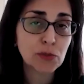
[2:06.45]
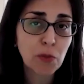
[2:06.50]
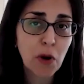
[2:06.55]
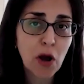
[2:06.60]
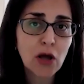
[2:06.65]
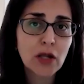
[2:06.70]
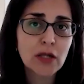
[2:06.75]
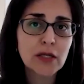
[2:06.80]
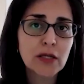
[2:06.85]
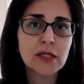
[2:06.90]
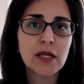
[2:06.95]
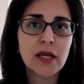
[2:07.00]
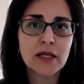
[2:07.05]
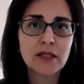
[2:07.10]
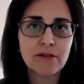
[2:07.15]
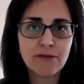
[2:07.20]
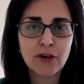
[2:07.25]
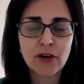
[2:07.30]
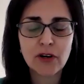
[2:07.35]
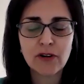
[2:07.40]
policy and
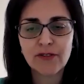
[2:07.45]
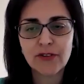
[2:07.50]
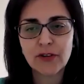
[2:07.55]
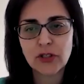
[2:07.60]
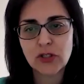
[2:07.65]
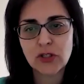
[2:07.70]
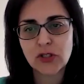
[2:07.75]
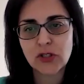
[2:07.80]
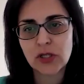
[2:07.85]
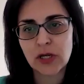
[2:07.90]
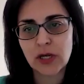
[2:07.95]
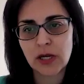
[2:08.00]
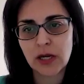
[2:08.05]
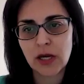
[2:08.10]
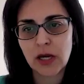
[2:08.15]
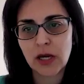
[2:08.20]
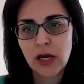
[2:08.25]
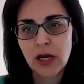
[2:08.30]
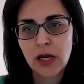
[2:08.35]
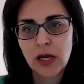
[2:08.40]
the foreign affairs
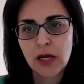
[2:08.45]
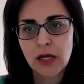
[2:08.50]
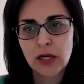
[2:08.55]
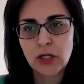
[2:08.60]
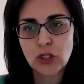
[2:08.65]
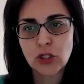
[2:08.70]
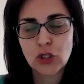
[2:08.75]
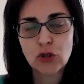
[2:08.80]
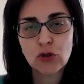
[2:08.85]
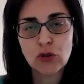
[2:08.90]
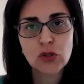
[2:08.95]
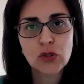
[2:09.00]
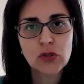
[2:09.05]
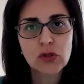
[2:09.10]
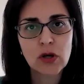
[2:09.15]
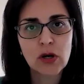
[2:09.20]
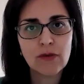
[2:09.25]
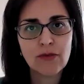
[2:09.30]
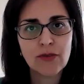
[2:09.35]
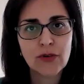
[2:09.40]
issues
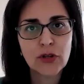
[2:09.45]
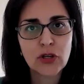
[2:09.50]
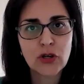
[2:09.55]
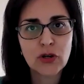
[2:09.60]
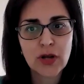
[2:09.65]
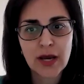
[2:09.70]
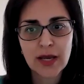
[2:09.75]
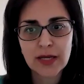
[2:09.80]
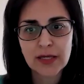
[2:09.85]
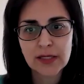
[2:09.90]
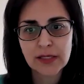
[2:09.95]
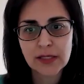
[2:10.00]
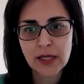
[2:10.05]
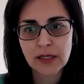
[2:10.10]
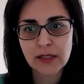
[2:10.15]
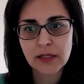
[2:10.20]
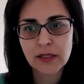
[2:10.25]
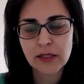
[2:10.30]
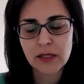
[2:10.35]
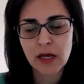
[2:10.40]
for the United
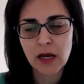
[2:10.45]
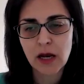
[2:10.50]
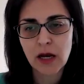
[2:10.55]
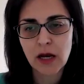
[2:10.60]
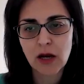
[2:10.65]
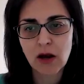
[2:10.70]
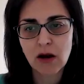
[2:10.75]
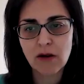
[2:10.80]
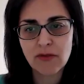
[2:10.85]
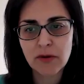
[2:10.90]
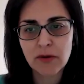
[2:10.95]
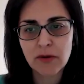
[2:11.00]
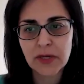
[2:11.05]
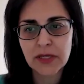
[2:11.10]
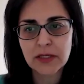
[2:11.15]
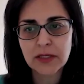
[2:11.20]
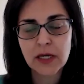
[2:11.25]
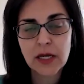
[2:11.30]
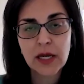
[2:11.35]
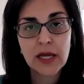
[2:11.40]
States
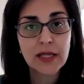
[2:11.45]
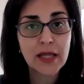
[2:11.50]
government,